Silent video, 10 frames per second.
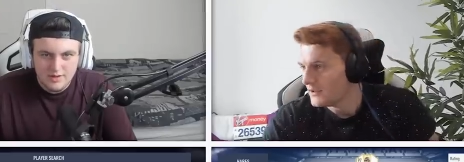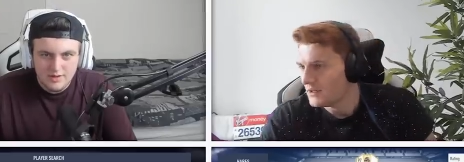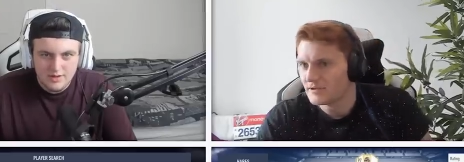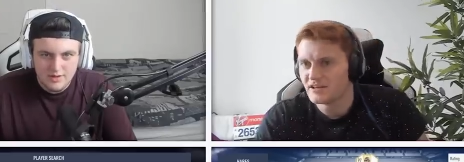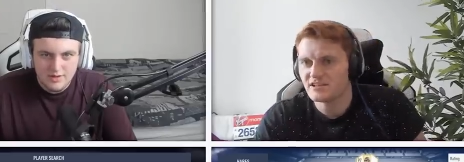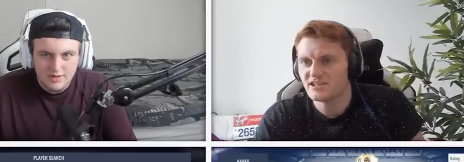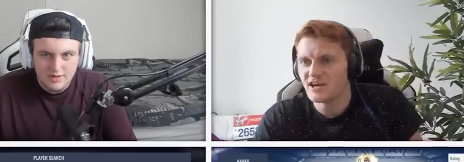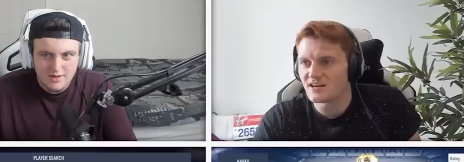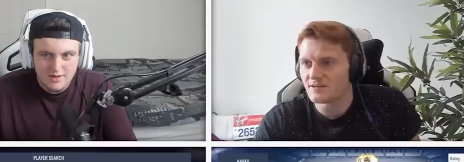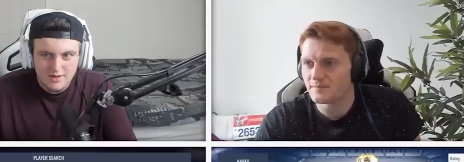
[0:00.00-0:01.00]
Speaker 1: Let me go and
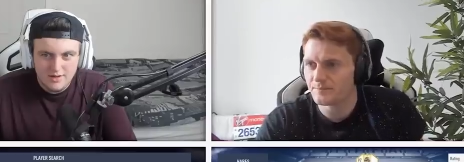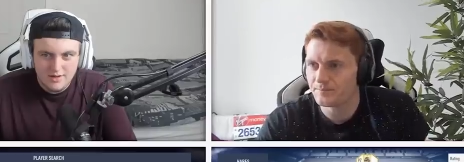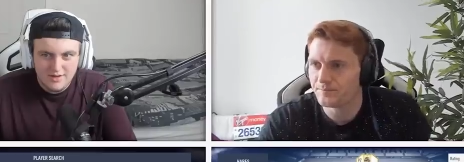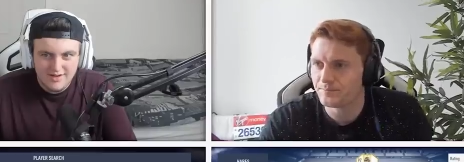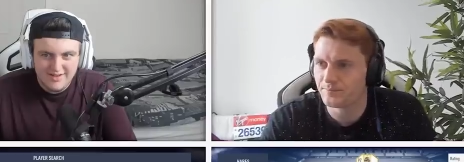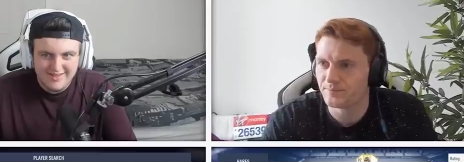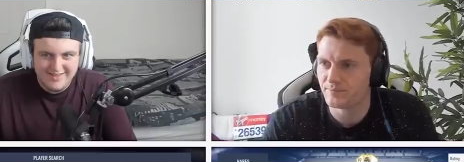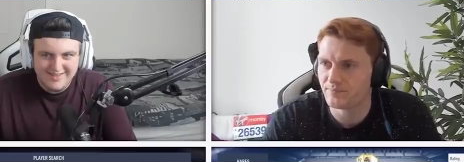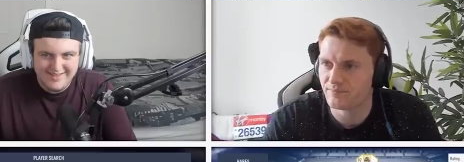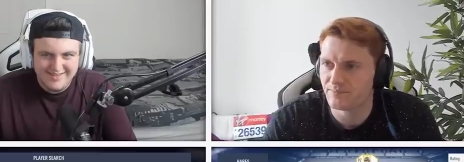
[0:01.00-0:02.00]
check.
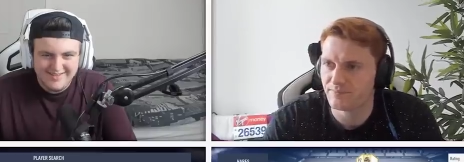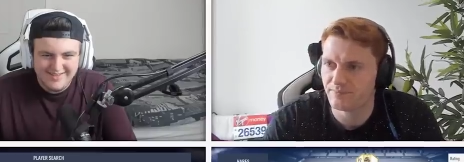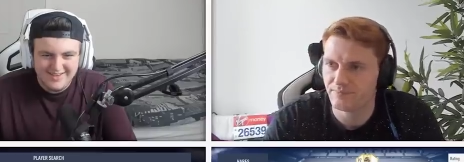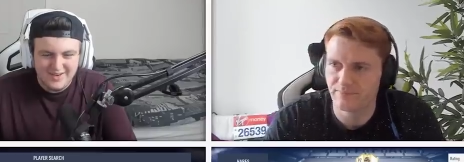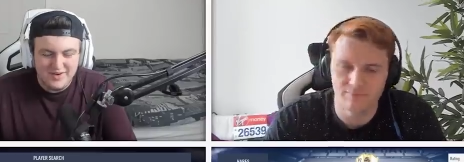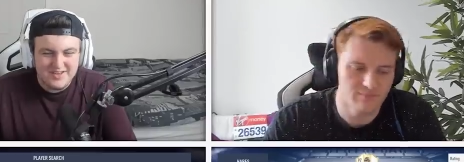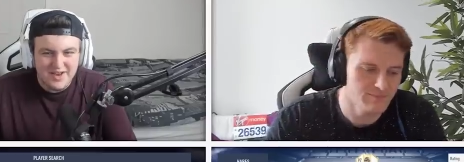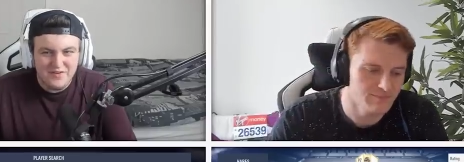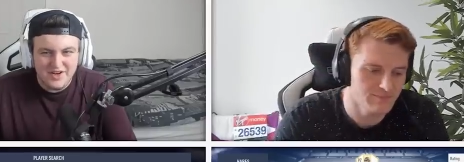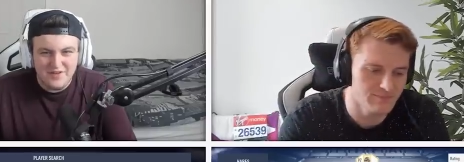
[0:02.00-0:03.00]
Speaker 2: No, it's
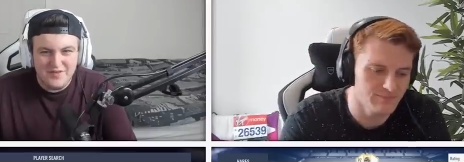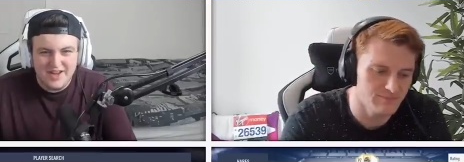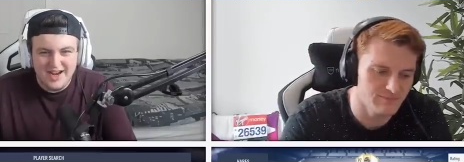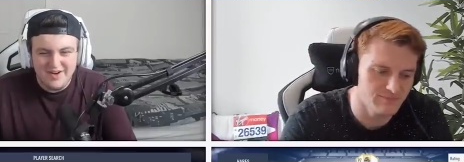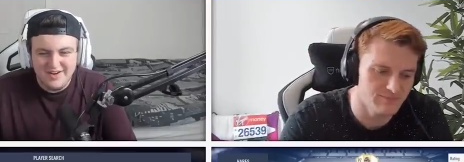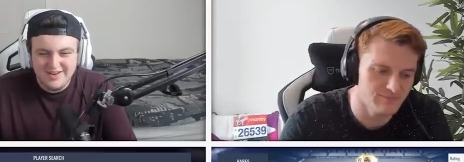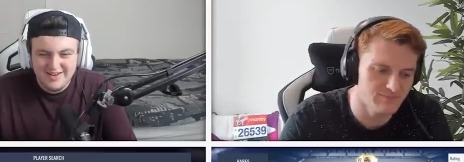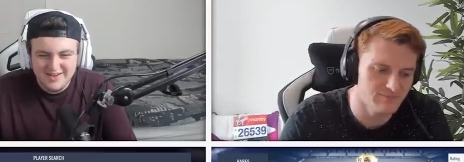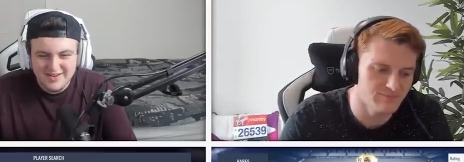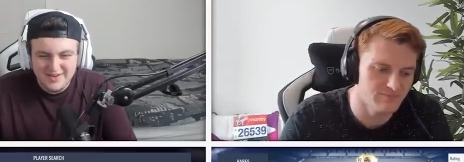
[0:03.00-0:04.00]
definitely not Vieira.
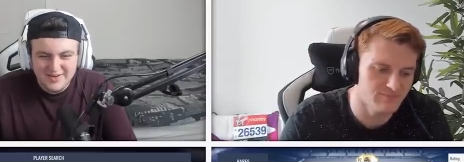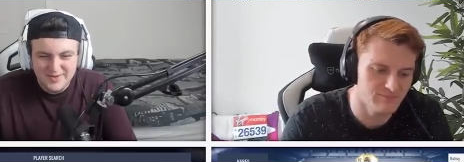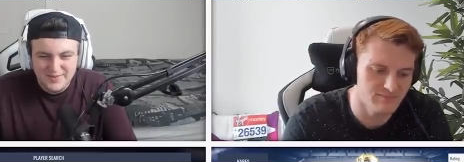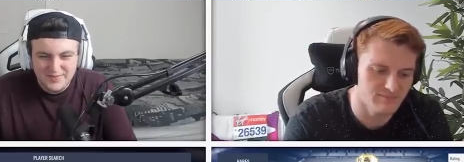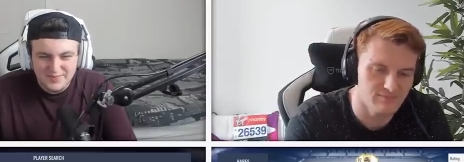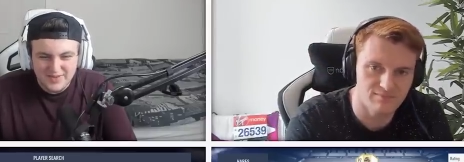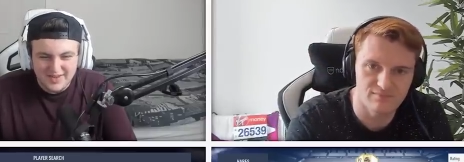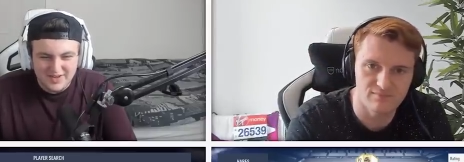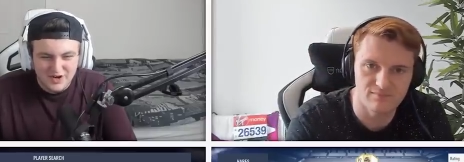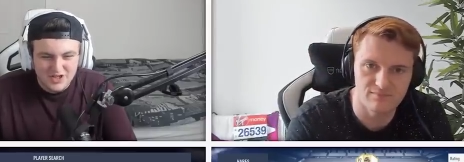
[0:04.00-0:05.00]

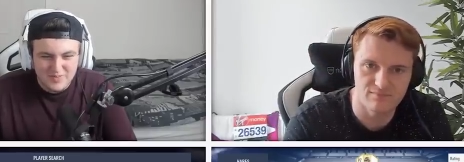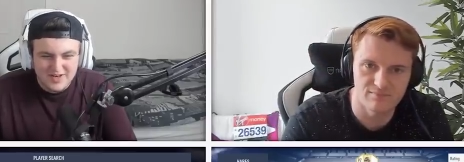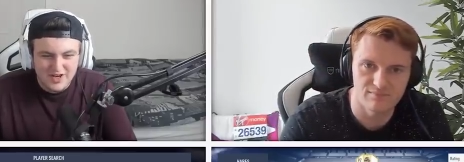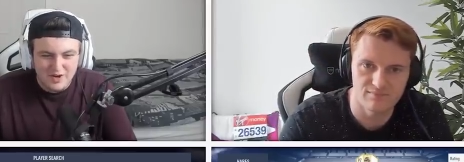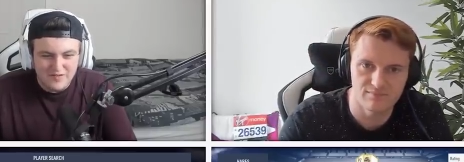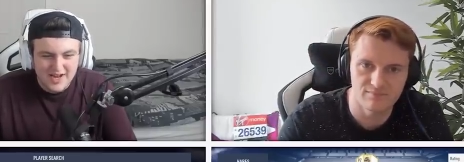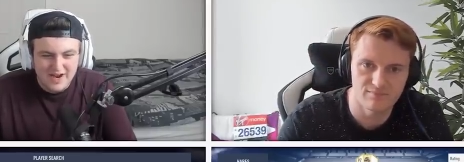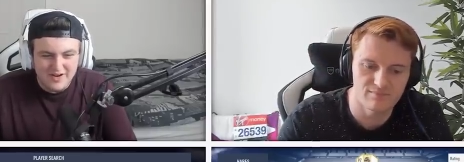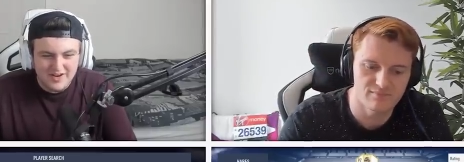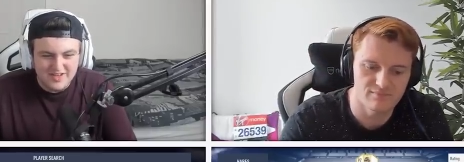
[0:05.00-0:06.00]
It's 100% not
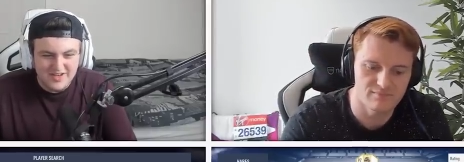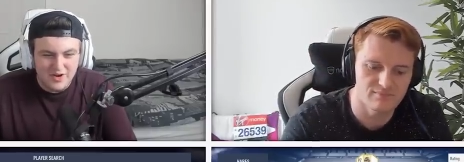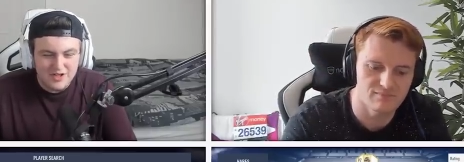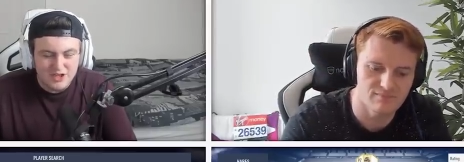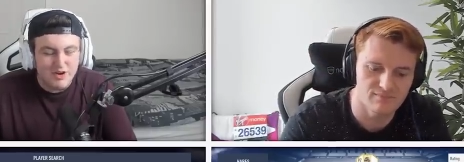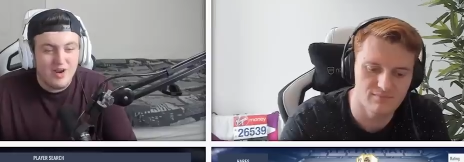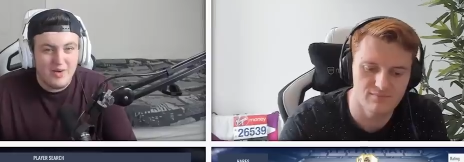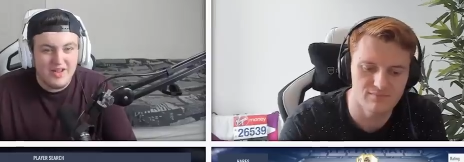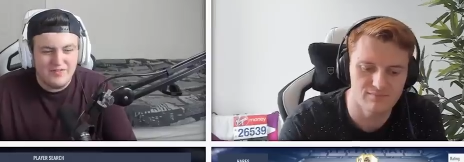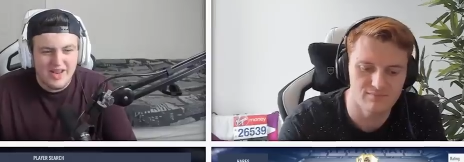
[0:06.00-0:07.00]
Vieira because he'd know straight
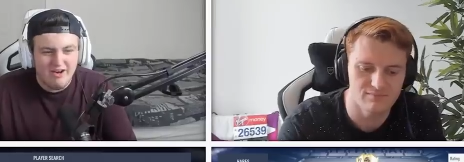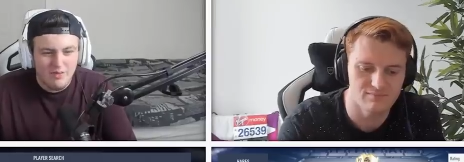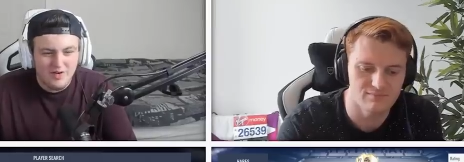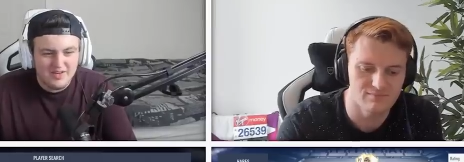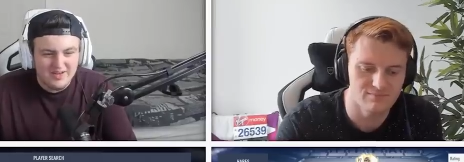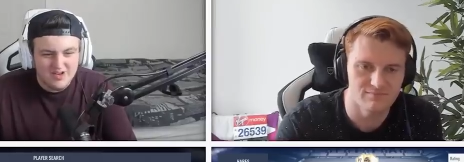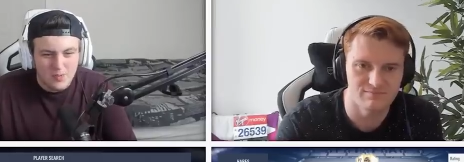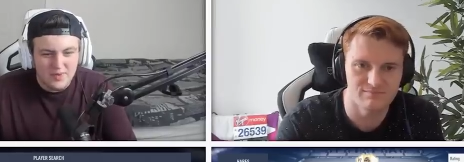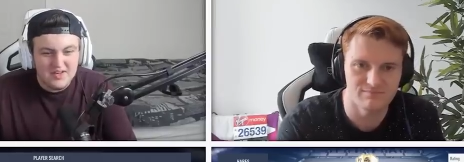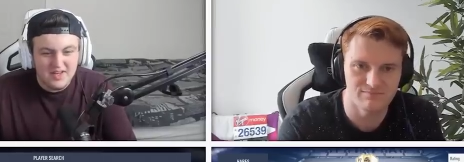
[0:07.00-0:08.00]
away that Vieira was. It's not Petit